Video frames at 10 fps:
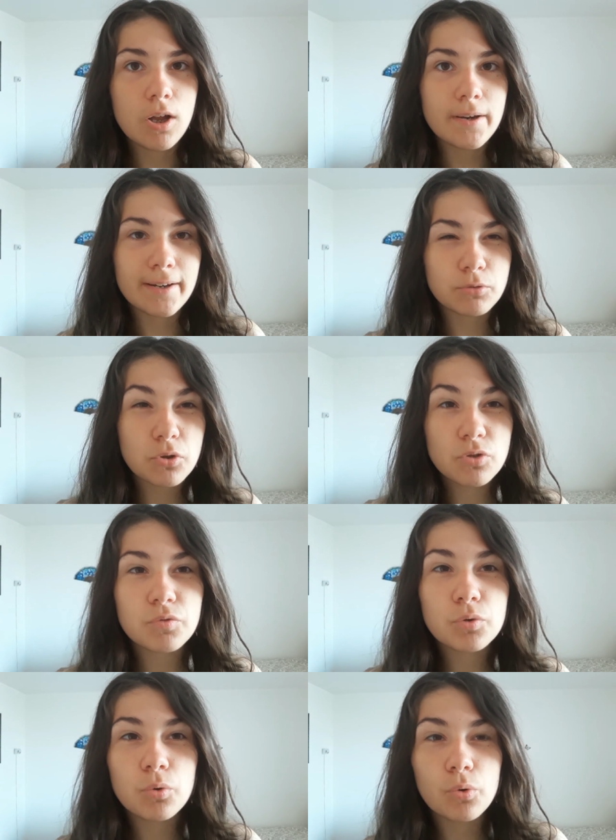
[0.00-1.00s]
Now, those of
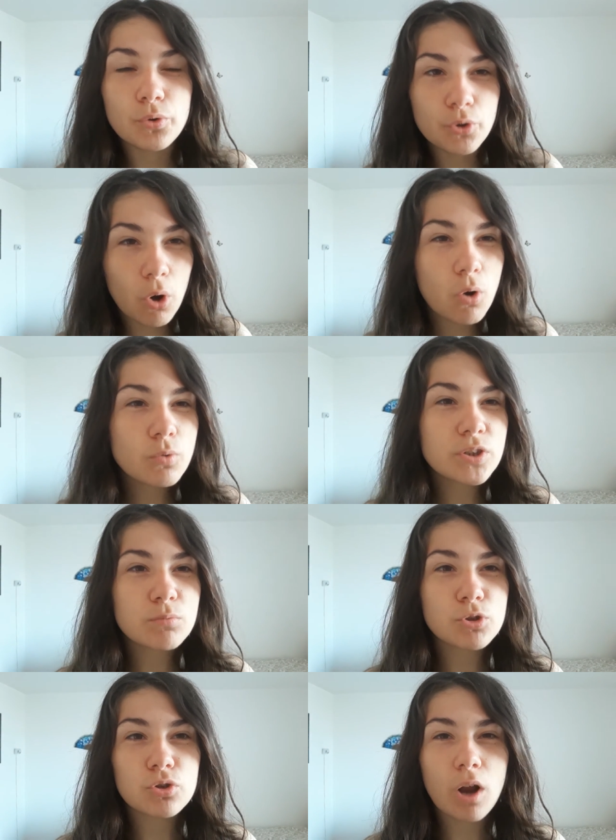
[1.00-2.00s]
you who know
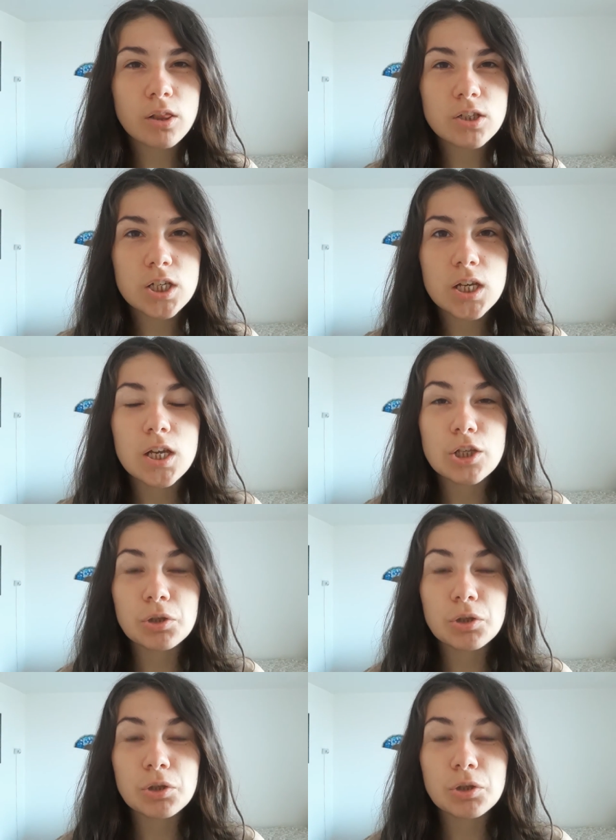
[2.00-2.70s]
some astrology,